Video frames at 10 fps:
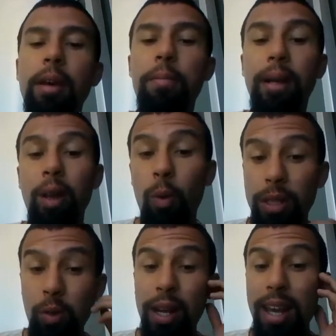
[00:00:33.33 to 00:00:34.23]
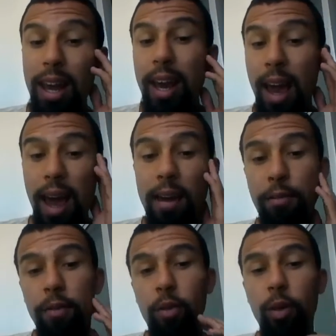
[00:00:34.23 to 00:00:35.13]
but I was 1.5
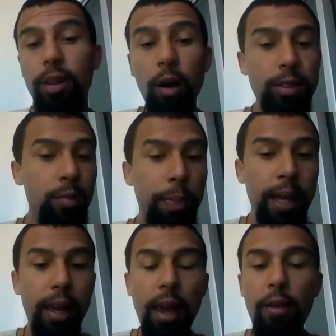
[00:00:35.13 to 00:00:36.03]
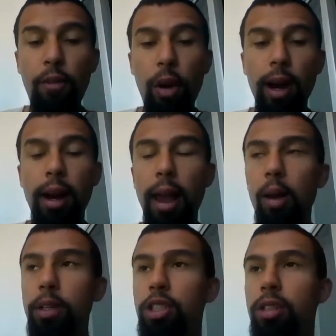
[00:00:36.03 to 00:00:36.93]
years without speaking any foreign
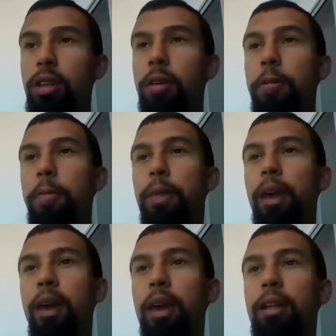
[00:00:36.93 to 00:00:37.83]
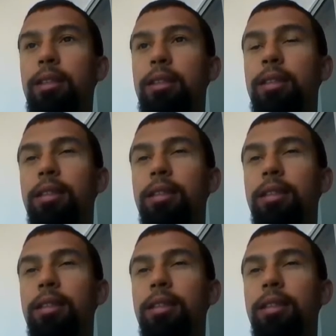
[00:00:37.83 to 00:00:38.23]
language, and